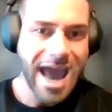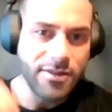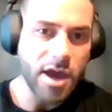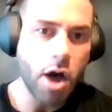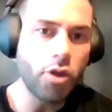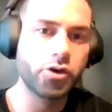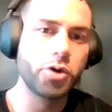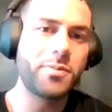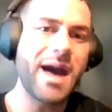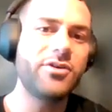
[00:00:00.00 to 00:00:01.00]
and the other
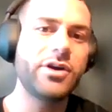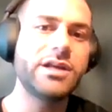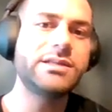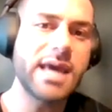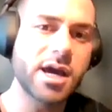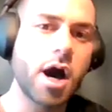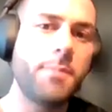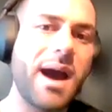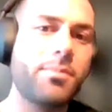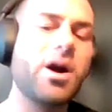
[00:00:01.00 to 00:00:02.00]
group had their intake
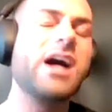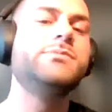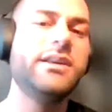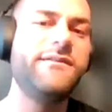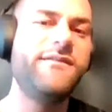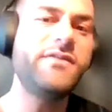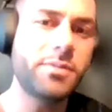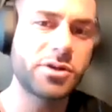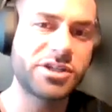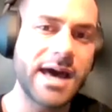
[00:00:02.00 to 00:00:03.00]
cut by approximately
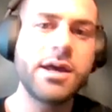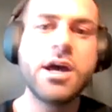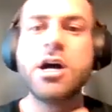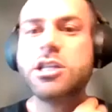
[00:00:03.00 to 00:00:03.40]
50%